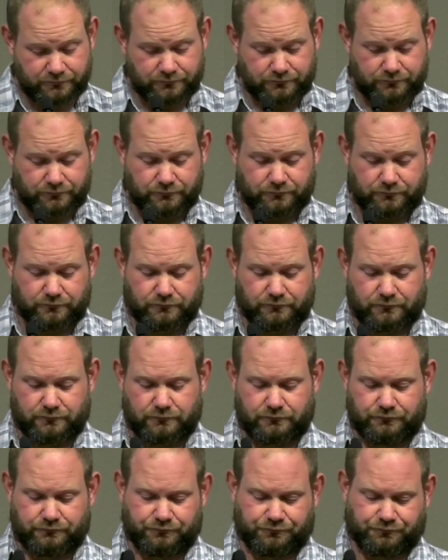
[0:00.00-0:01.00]

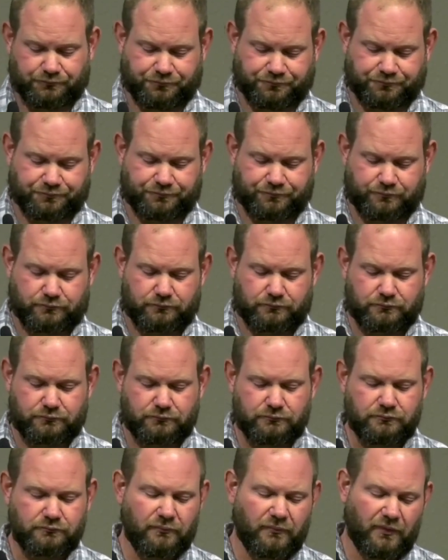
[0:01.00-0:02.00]

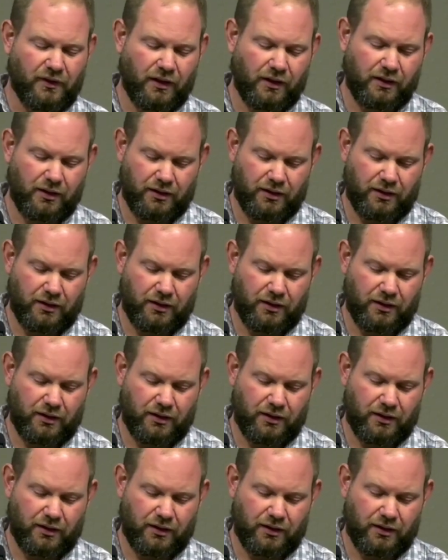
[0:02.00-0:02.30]
Nothing is said.